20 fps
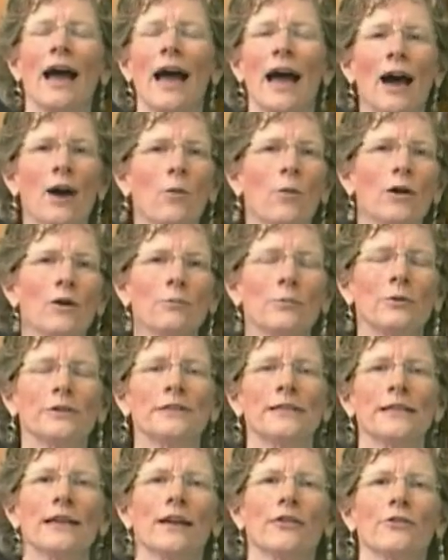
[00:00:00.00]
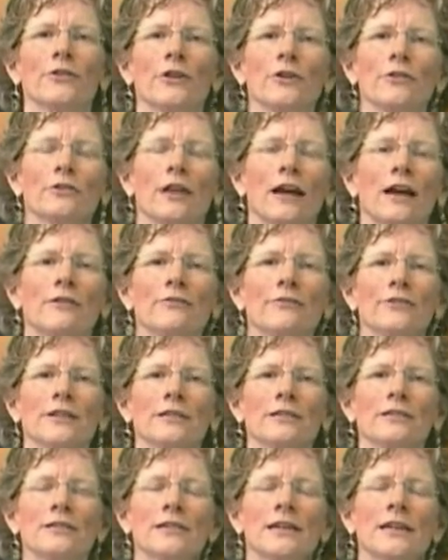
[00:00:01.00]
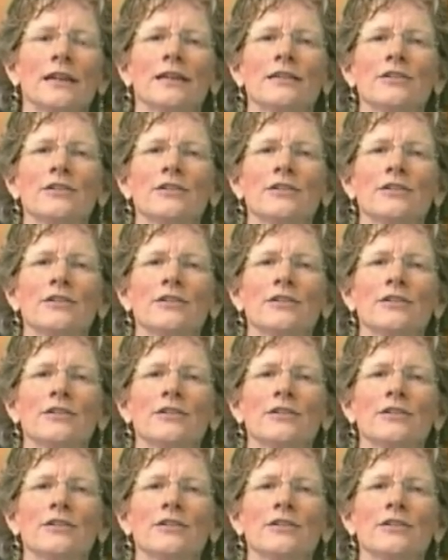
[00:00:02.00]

how well put together your life is.